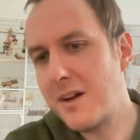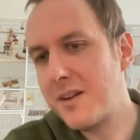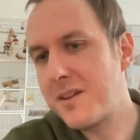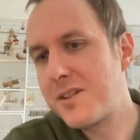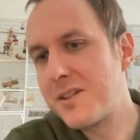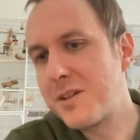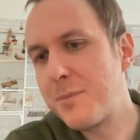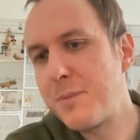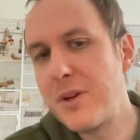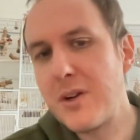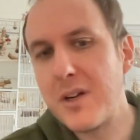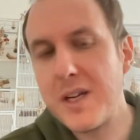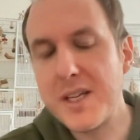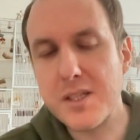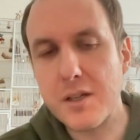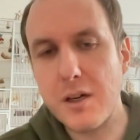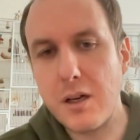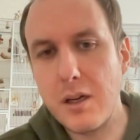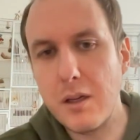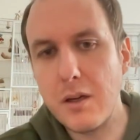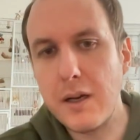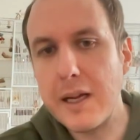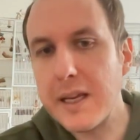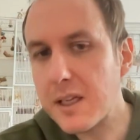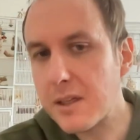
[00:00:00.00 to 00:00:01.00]
To be honest, I
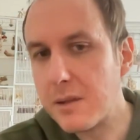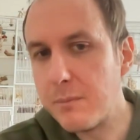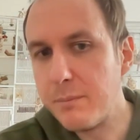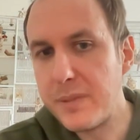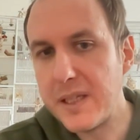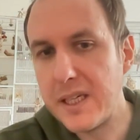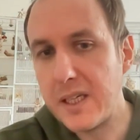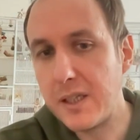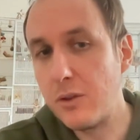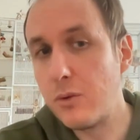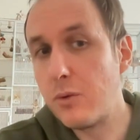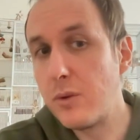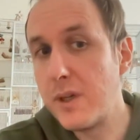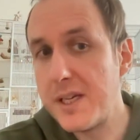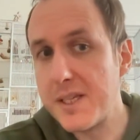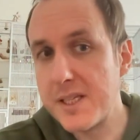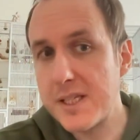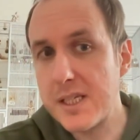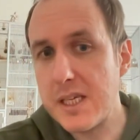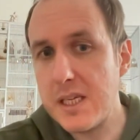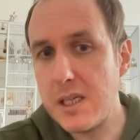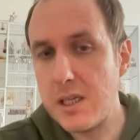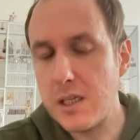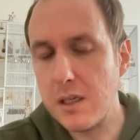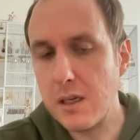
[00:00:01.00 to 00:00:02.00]
like them being
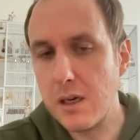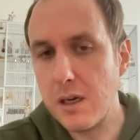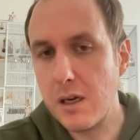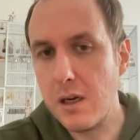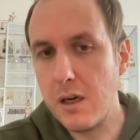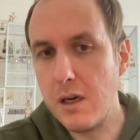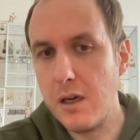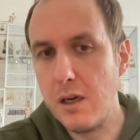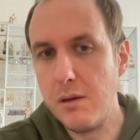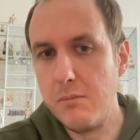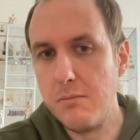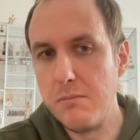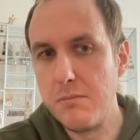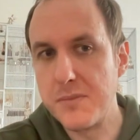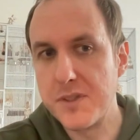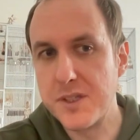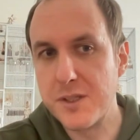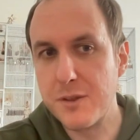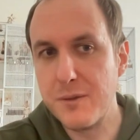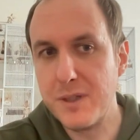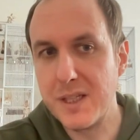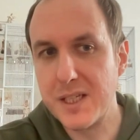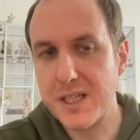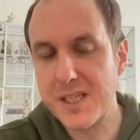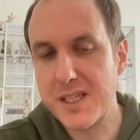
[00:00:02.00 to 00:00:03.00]
noisy to
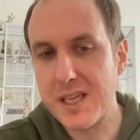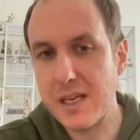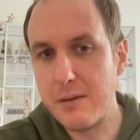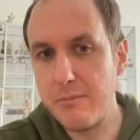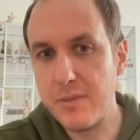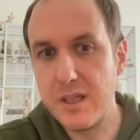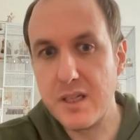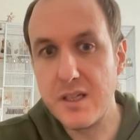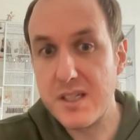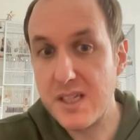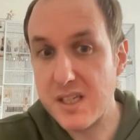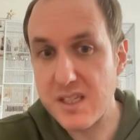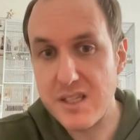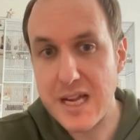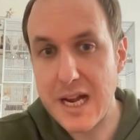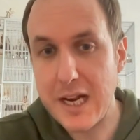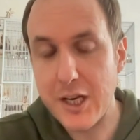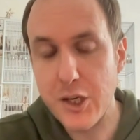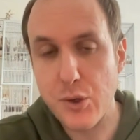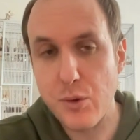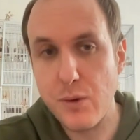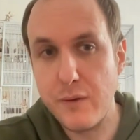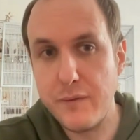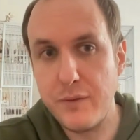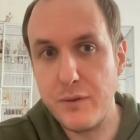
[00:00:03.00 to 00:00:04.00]
an extent, because it's
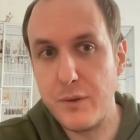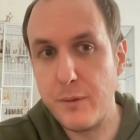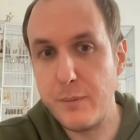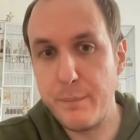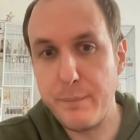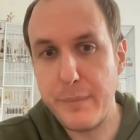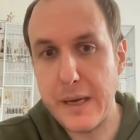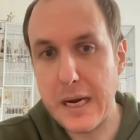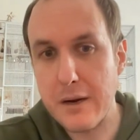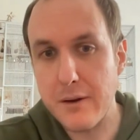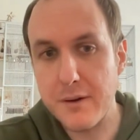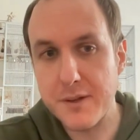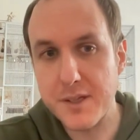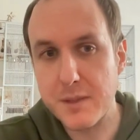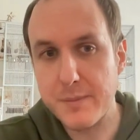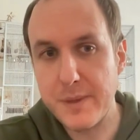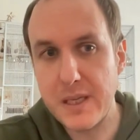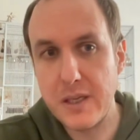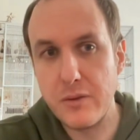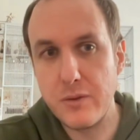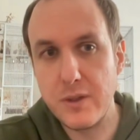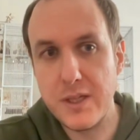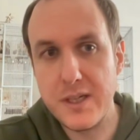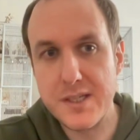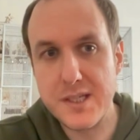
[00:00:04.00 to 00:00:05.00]
natural for parrots to be
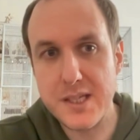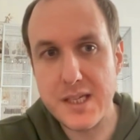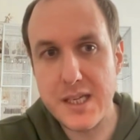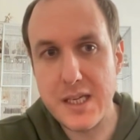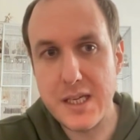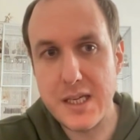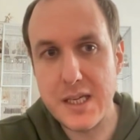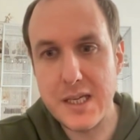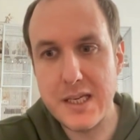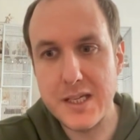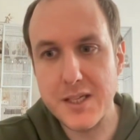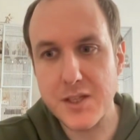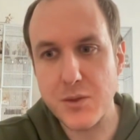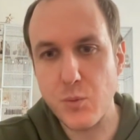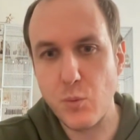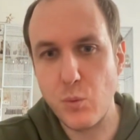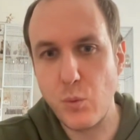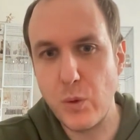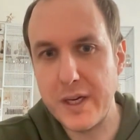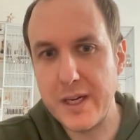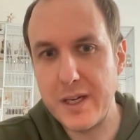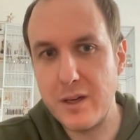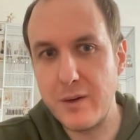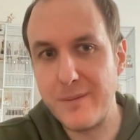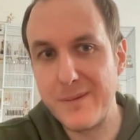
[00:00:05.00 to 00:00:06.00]
noisy. It's
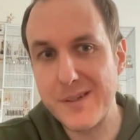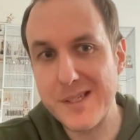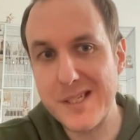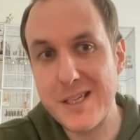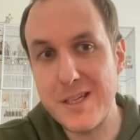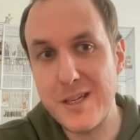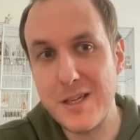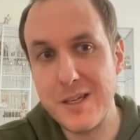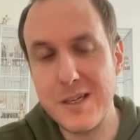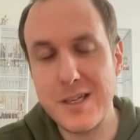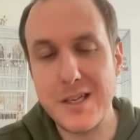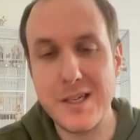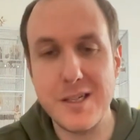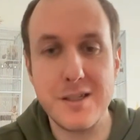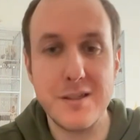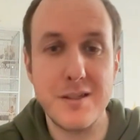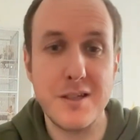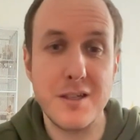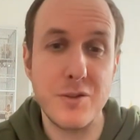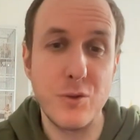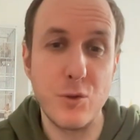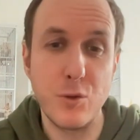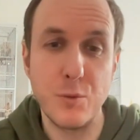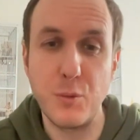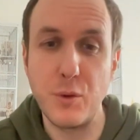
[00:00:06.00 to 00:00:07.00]
when, obviously,
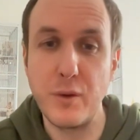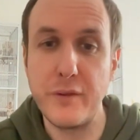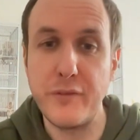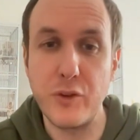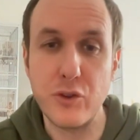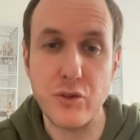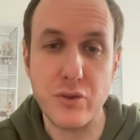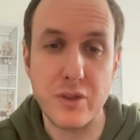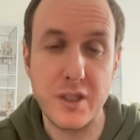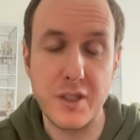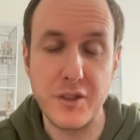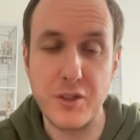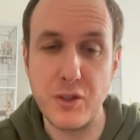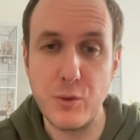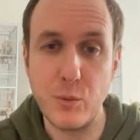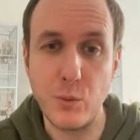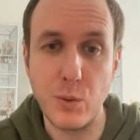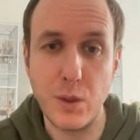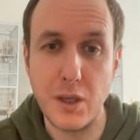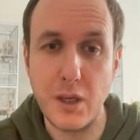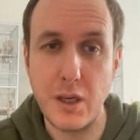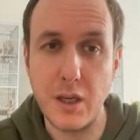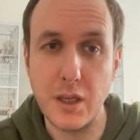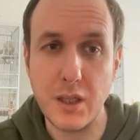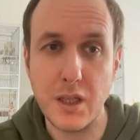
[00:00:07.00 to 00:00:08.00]
it's normal. If you're trying to do
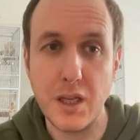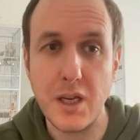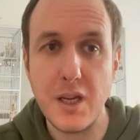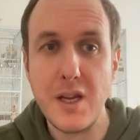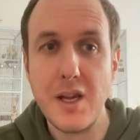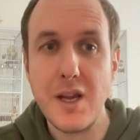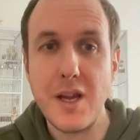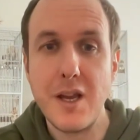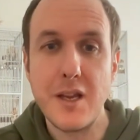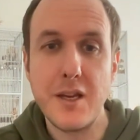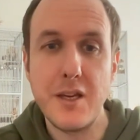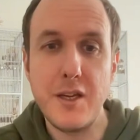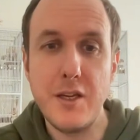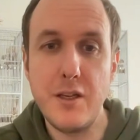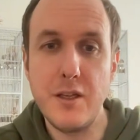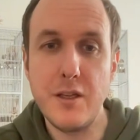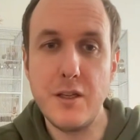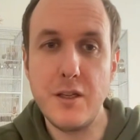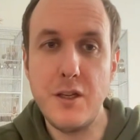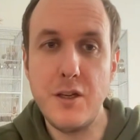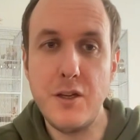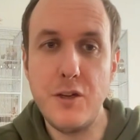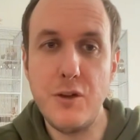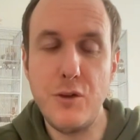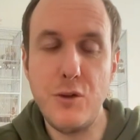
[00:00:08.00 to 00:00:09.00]
work,
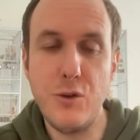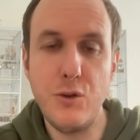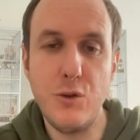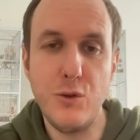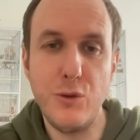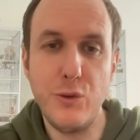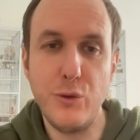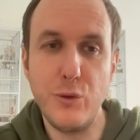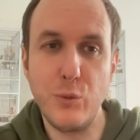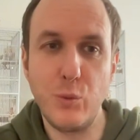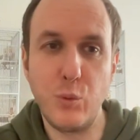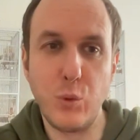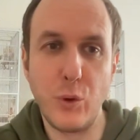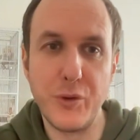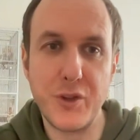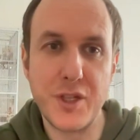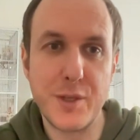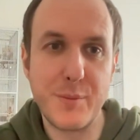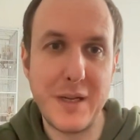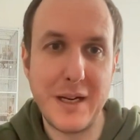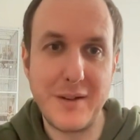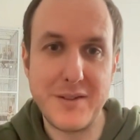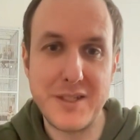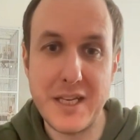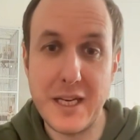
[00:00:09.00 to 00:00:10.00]
you want to
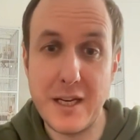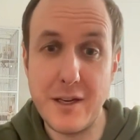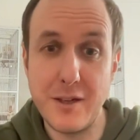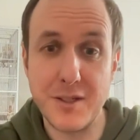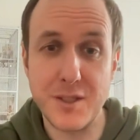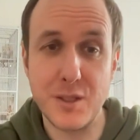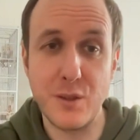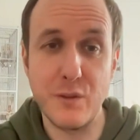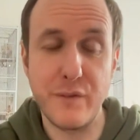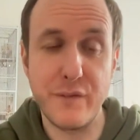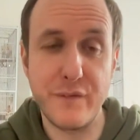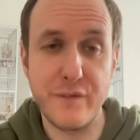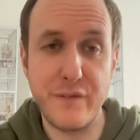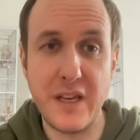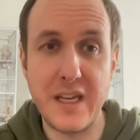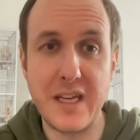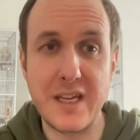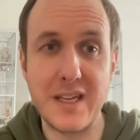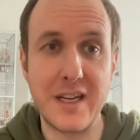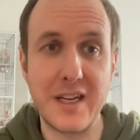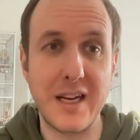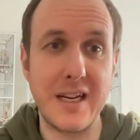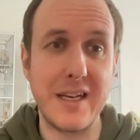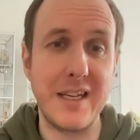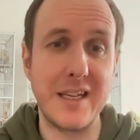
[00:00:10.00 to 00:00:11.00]
be able to hear yourself
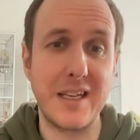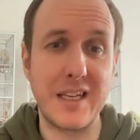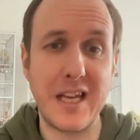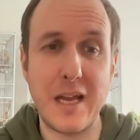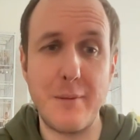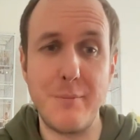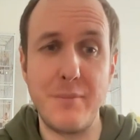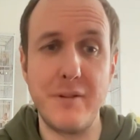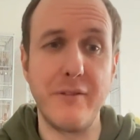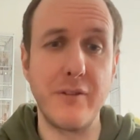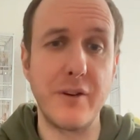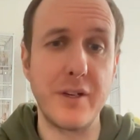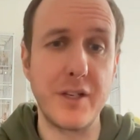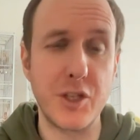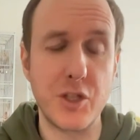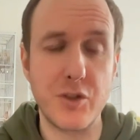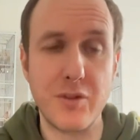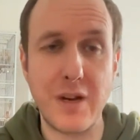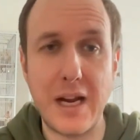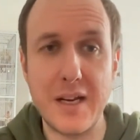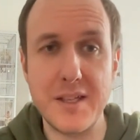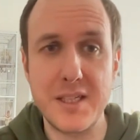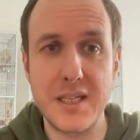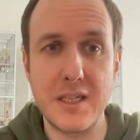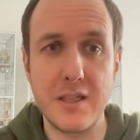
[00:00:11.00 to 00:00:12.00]
think, and it can be very
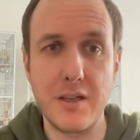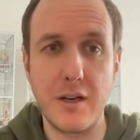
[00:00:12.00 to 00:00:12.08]
distracting.